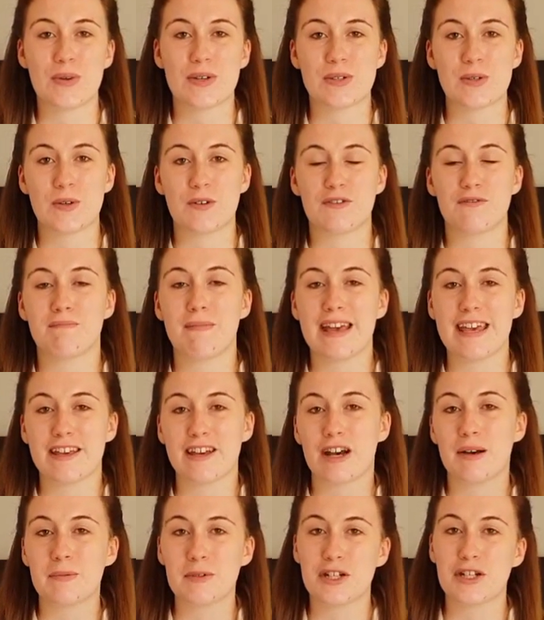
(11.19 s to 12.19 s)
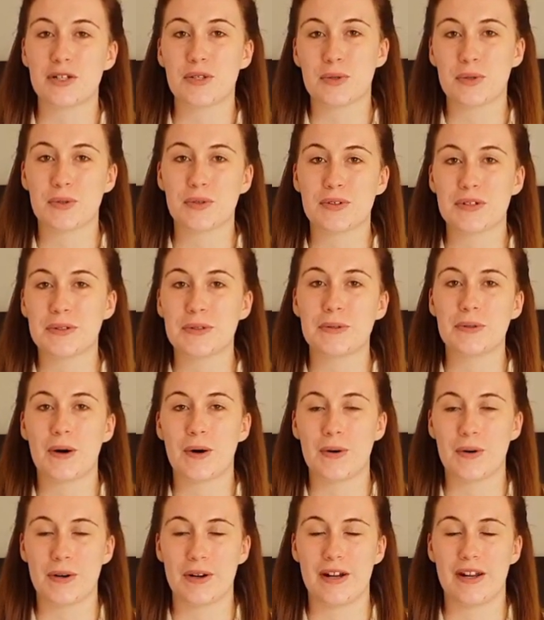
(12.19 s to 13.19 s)
a sort of makeup tutorial
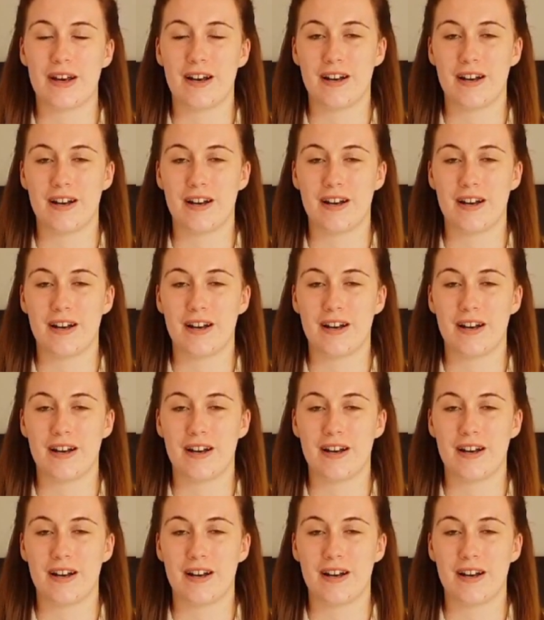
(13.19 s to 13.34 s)
on